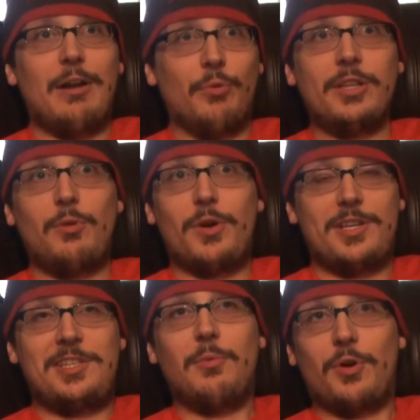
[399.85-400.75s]
really want
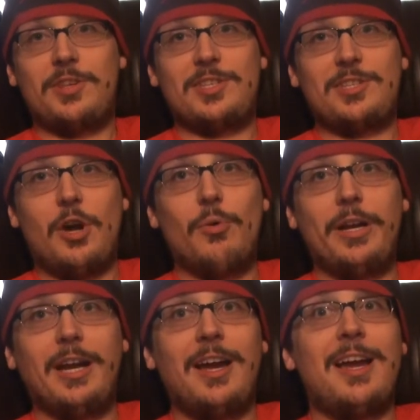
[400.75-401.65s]
to see where this is
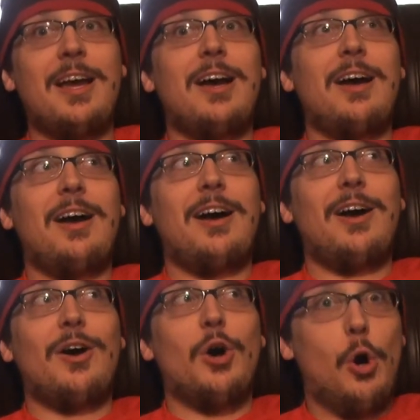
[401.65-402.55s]
going.
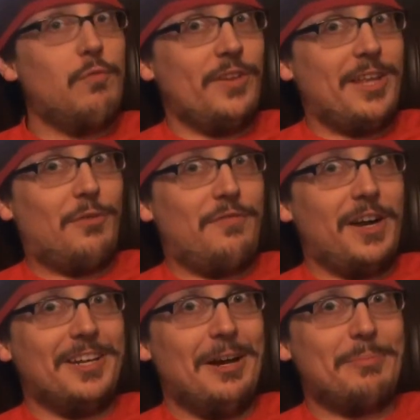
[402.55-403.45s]
Hopefully they don't
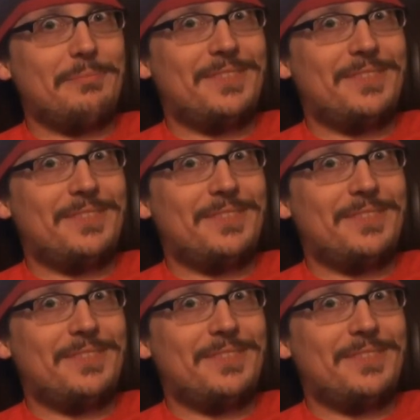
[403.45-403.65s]
fuck it up.